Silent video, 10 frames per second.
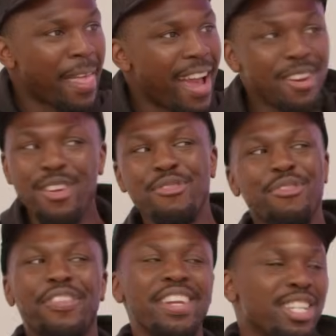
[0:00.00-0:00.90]
I don't even
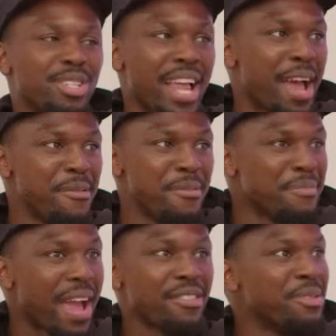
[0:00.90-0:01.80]
finish, like,
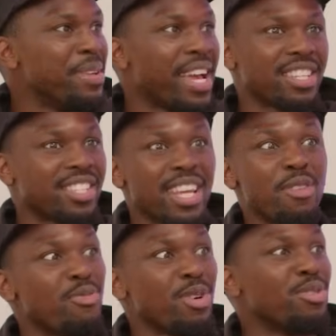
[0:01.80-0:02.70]
marry me. I just say, will you?